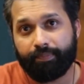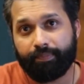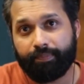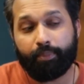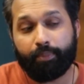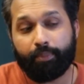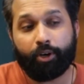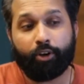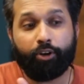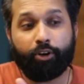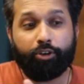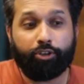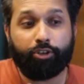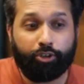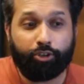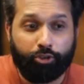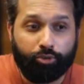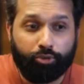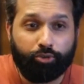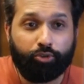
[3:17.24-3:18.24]
But on
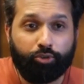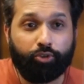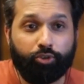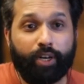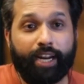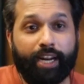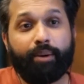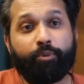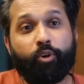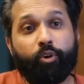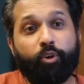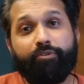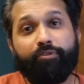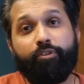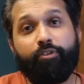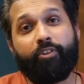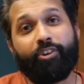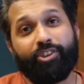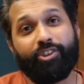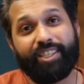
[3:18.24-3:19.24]
2, you'll end up going
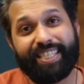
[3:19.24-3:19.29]
forward on